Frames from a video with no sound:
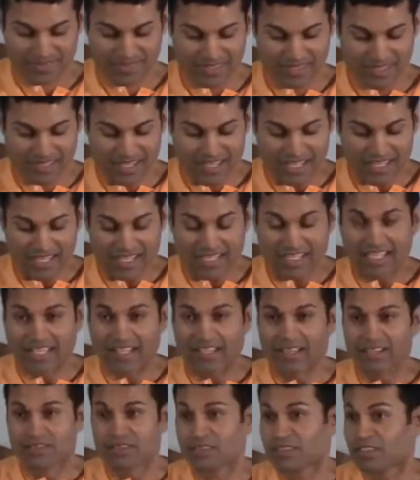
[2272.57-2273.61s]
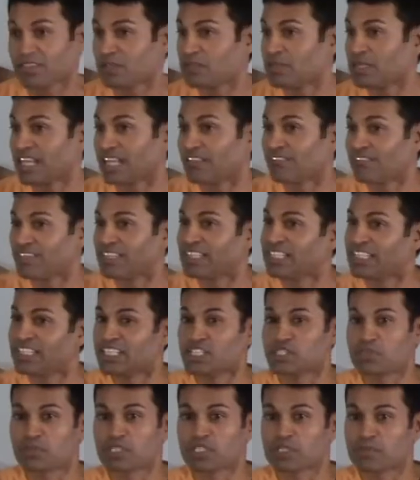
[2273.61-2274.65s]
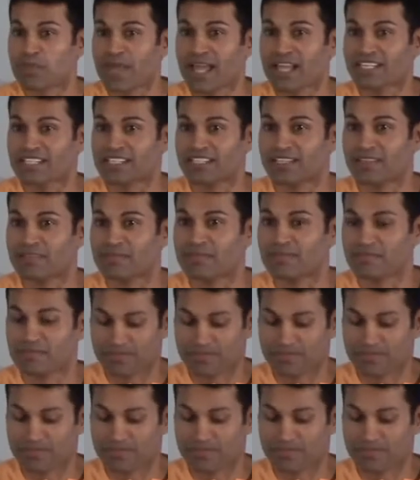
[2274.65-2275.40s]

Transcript: It could be like feeling disrespected.